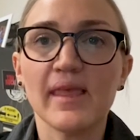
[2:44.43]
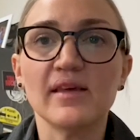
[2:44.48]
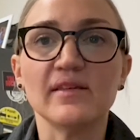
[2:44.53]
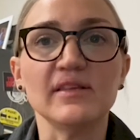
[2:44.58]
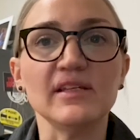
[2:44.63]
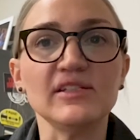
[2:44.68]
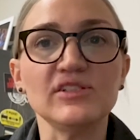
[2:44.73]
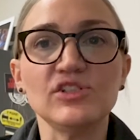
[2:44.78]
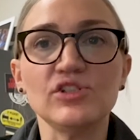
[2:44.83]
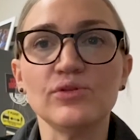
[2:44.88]

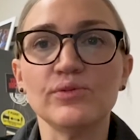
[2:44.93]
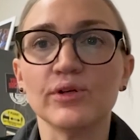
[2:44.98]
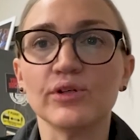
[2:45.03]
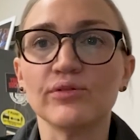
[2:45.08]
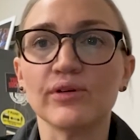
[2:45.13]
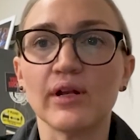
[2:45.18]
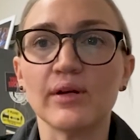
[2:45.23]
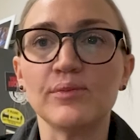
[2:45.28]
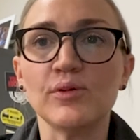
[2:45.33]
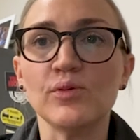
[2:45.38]
These two
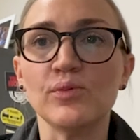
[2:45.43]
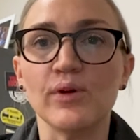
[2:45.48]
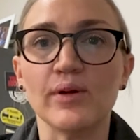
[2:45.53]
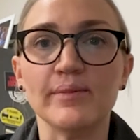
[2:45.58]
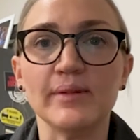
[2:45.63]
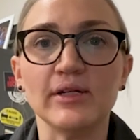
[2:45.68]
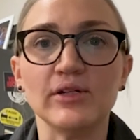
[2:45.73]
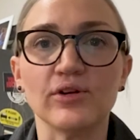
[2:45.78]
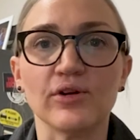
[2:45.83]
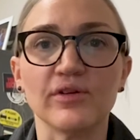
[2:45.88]
incredible
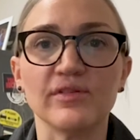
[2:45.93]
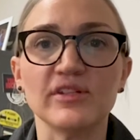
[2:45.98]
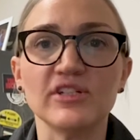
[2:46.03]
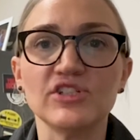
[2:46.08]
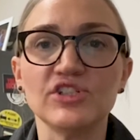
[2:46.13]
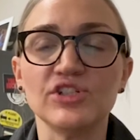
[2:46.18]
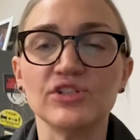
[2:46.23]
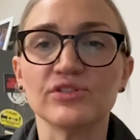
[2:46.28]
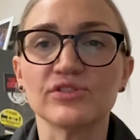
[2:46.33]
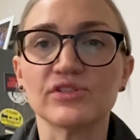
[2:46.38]
women are
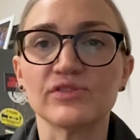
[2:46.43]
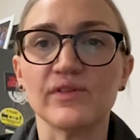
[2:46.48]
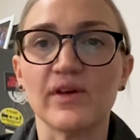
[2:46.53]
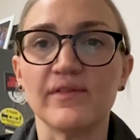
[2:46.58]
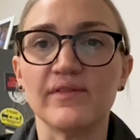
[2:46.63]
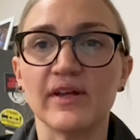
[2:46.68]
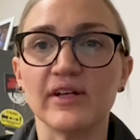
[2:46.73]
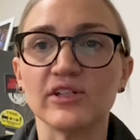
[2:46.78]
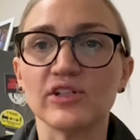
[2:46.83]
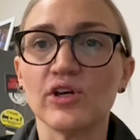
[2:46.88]
this year's
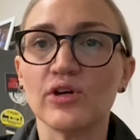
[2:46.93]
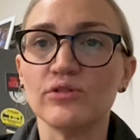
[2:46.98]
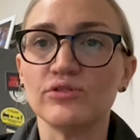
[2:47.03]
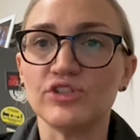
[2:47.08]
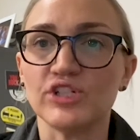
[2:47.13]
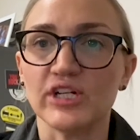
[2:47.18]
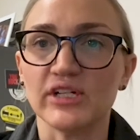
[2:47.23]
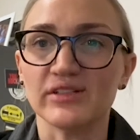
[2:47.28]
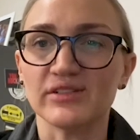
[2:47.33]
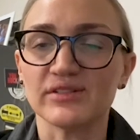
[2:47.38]
event
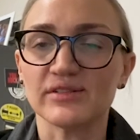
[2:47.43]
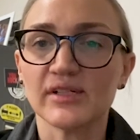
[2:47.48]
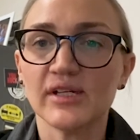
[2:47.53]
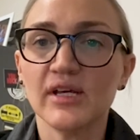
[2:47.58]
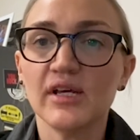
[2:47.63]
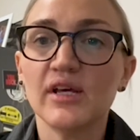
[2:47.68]
co-chairs